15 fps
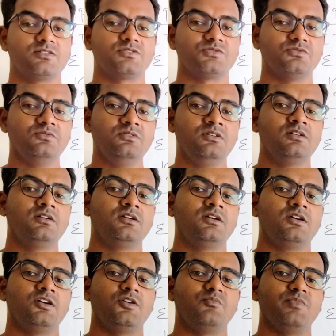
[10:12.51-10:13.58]
So
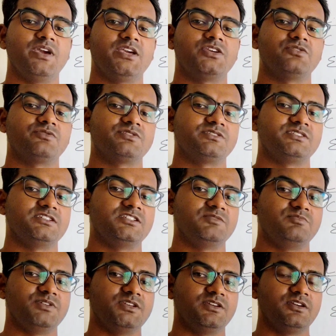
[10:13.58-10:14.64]
make your
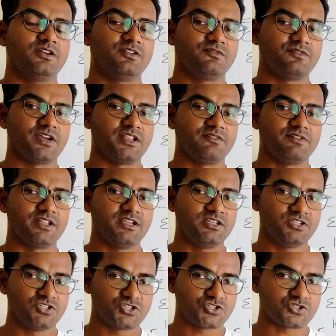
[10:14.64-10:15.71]
CDP very, very
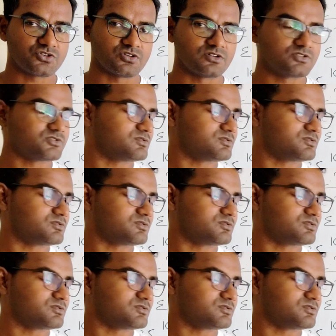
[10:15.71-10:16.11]
strong.